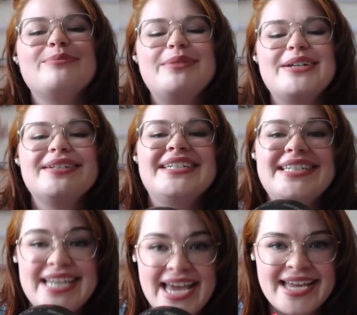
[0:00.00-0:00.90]
premiered
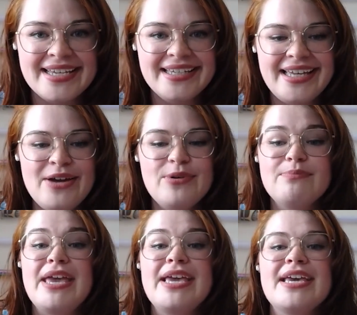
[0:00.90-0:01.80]
today, it
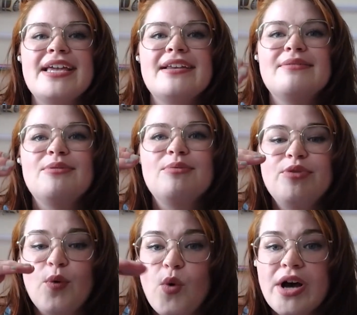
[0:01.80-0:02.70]
would make it
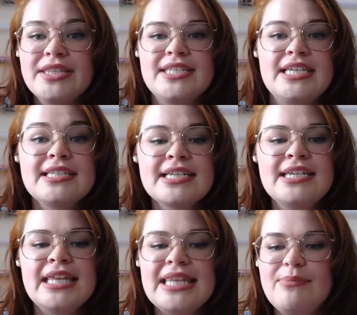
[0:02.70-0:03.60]
the one
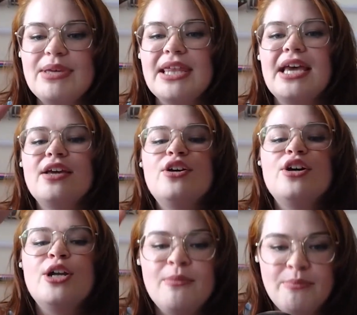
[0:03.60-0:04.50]
season and they'd be like,
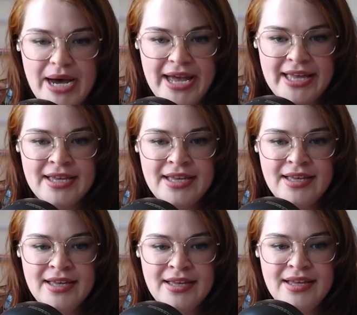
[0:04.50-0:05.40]
goodbye.
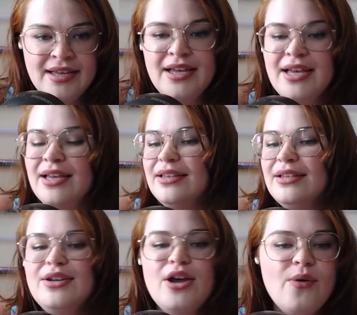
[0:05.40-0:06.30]

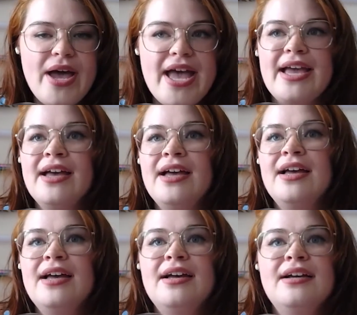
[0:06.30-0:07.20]
No way. Mm-hmm.
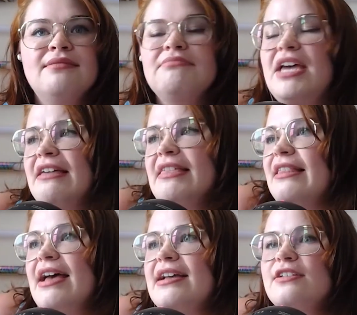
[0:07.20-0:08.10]
I think
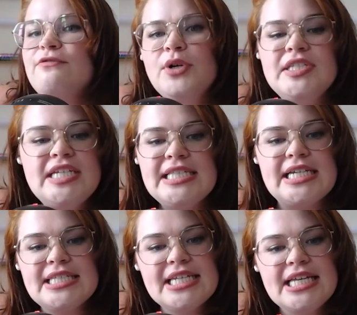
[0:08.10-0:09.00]
it lasted four
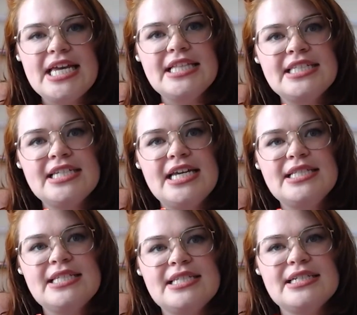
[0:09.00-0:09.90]
seasons. It, it's,
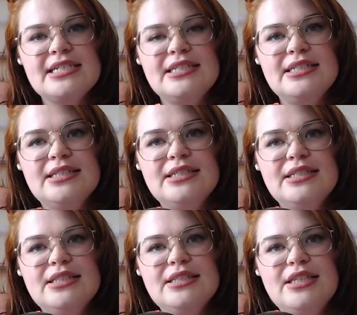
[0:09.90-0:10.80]
it's,
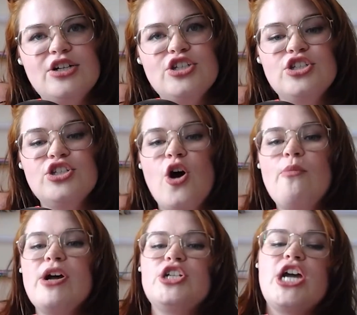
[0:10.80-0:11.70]
there's so
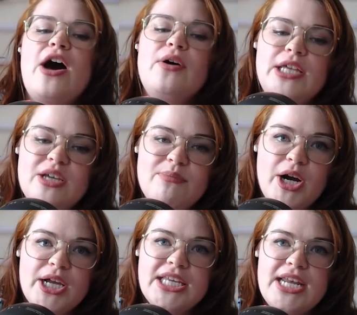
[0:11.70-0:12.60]
much out on the
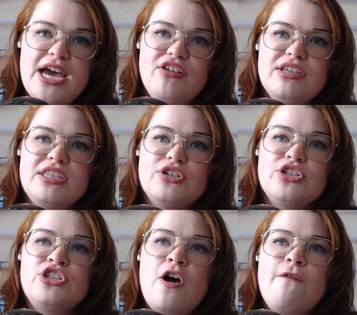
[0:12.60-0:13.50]
market now that they're
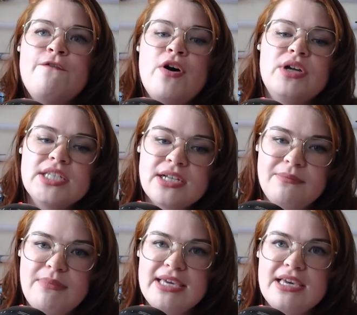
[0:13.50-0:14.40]
so focused
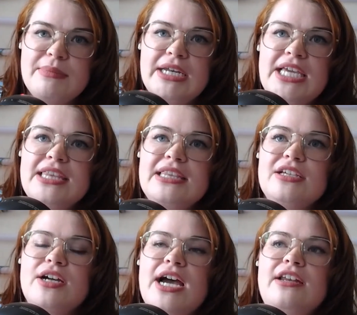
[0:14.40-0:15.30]
on making money that
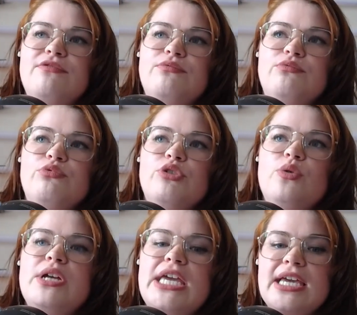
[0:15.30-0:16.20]
they're kind of
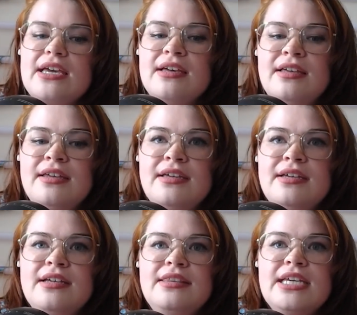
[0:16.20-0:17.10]
ruining
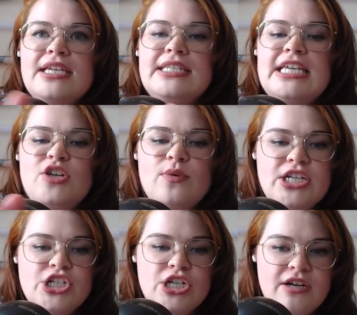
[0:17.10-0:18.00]
the
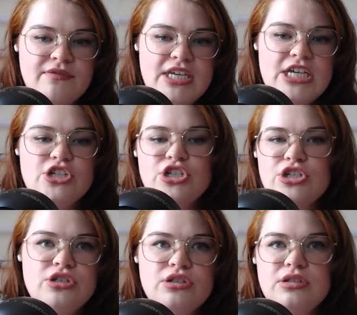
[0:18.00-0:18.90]
continuation of
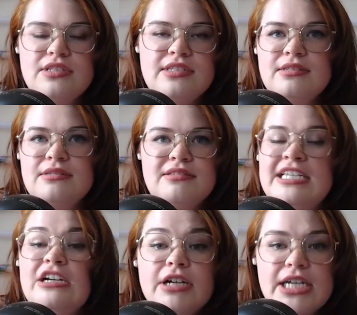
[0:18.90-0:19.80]
each
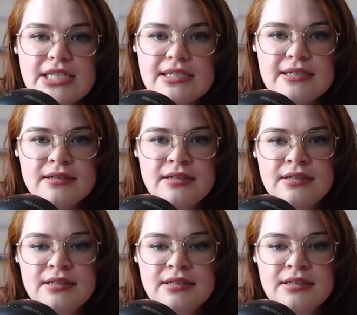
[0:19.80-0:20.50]
series. Yeah,